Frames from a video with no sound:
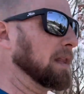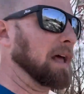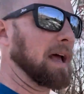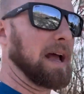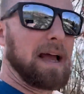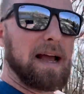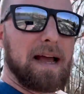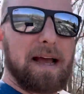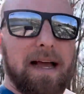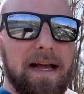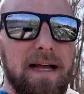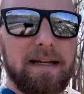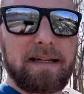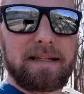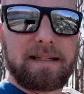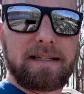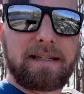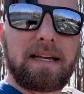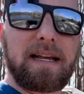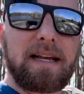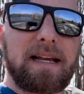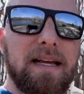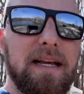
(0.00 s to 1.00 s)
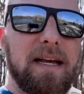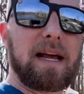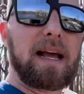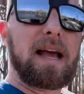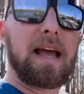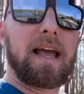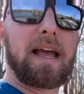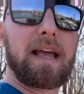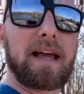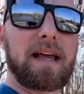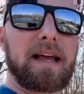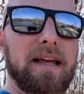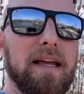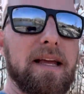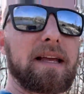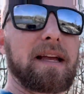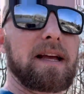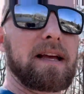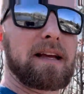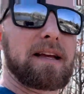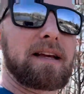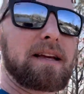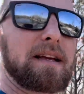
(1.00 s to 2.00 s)
as a
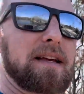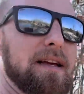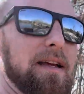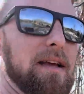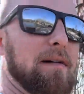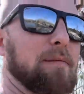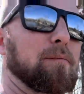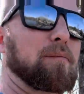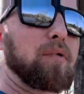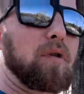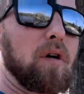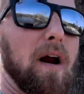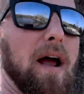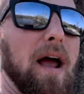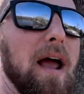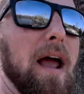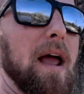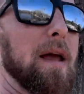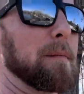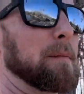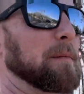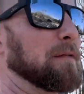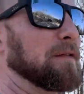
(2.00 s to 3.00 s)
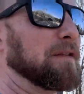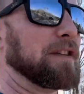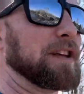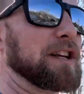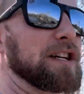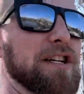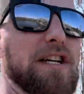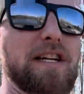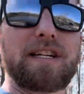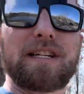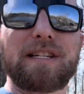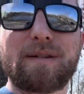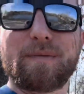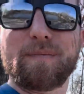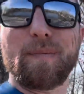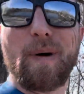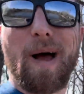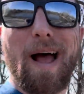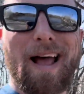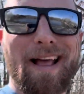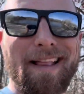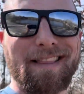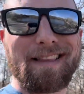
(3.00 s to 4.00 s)
prime fishing
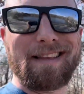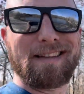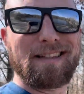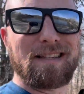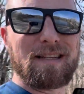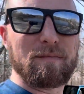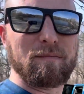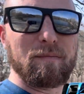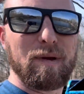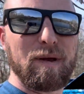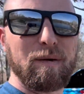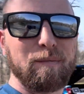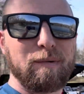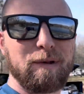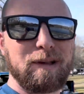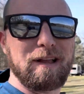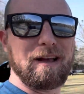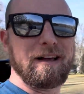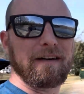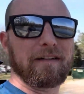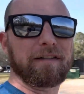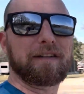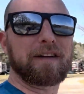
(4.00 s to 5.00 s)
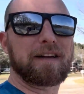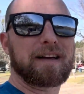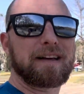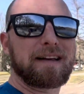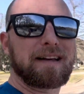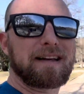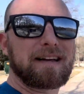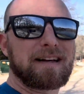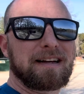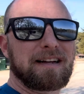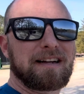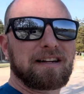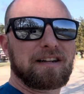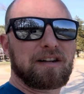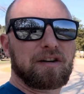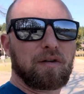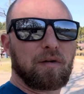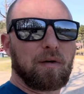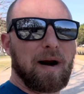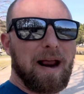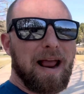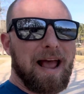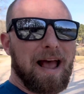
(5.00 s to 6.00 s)
spot that some people have
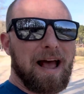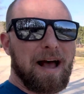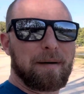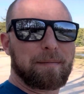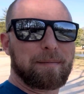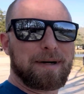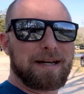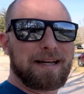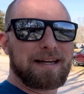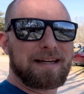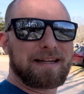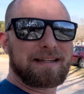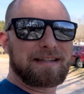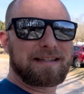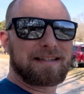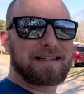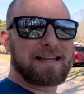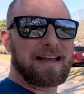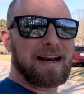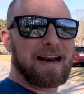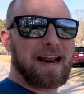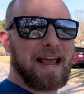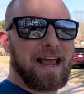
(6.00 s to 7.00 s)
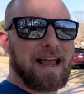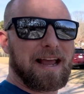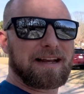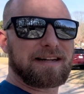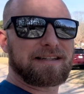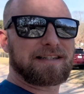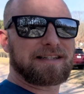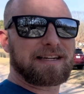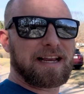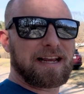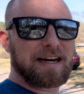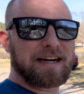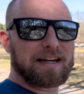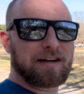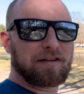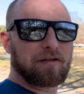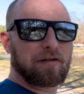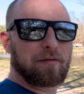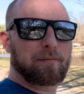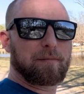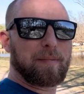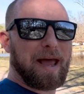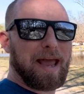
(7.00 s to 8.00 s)
grabbed today, standing on
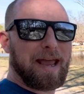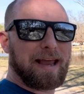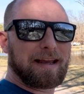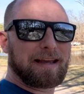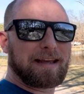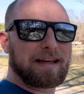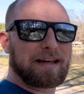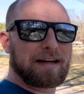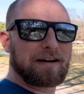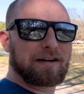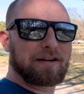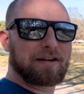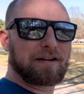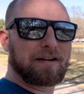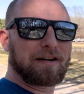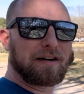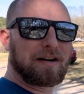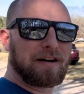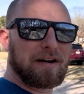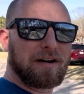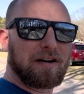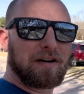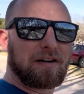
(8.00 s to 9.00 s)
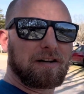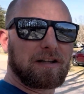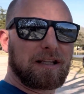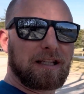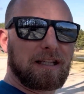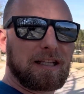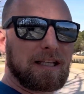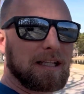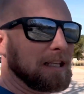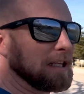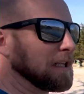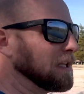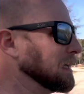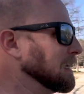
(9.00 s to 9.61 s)
the bank here on the little